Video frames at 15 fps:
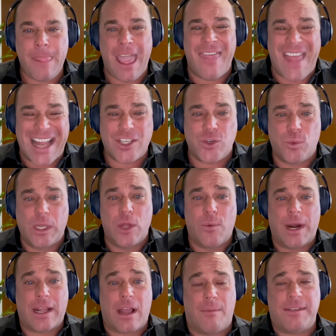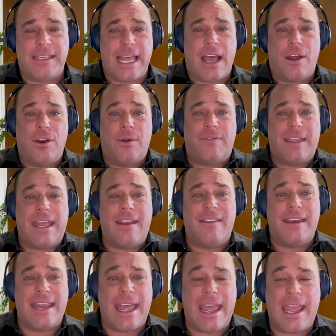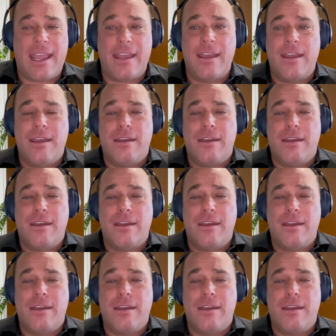And that's really what it comes down to. At the end of the day,